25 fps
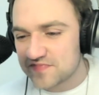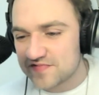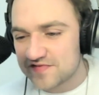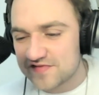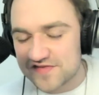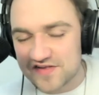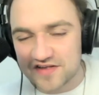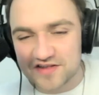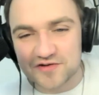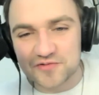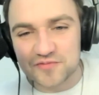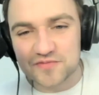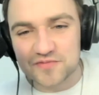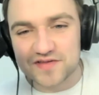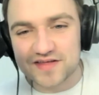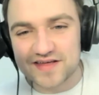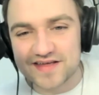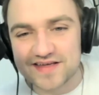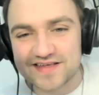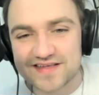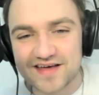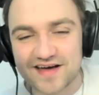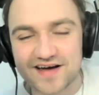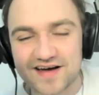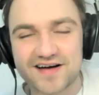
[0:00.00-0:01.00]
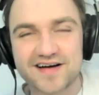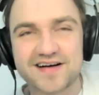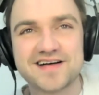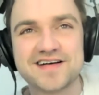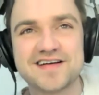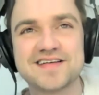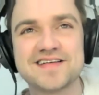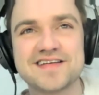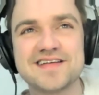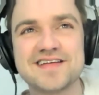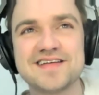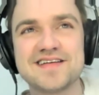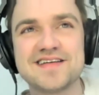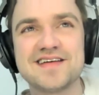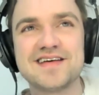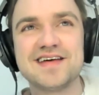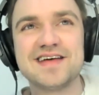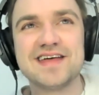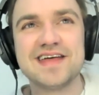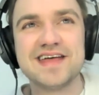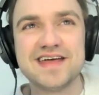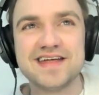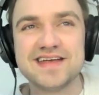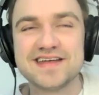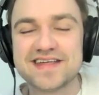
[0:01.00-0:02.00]
genuinely
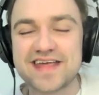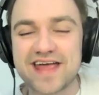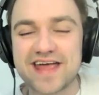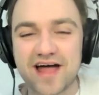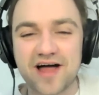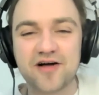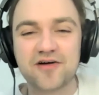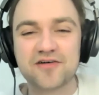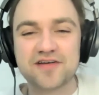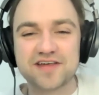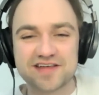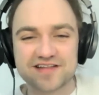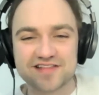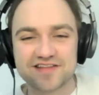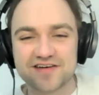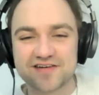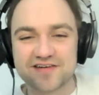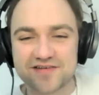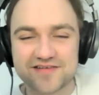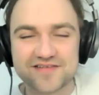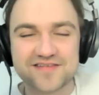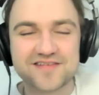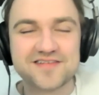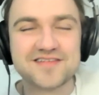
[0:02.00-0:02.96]
incalculable